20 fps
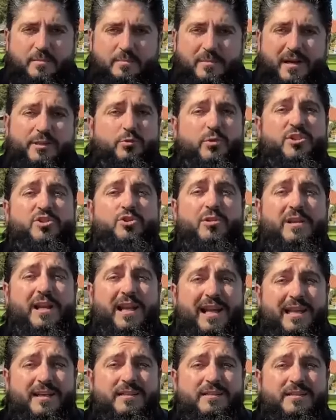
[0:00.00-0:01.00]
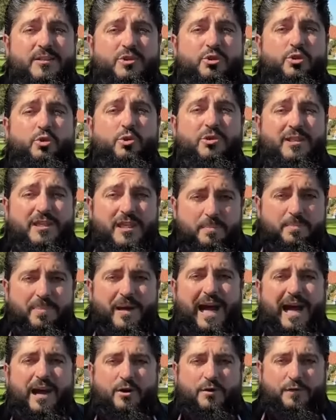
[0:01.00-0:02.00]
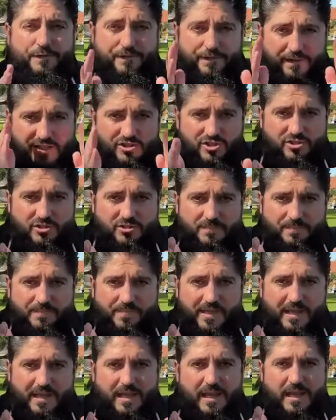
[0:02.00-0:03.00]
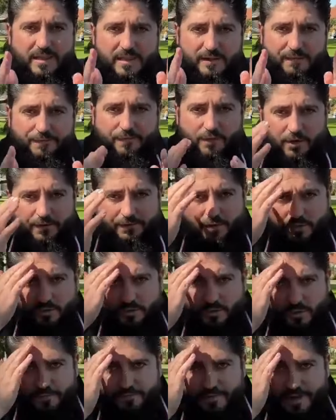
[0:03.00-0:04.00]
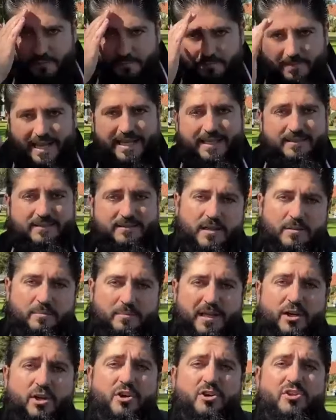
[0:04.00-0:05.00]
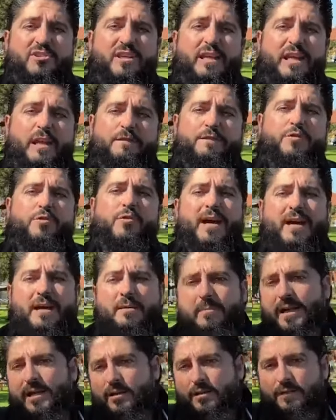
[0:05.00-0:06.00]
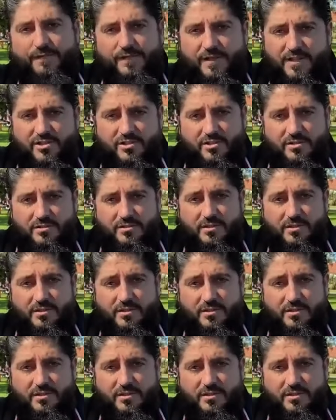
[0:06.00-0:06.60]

but we should learn to keep our vision in the forefront of our mind. Because if you are a man of vision,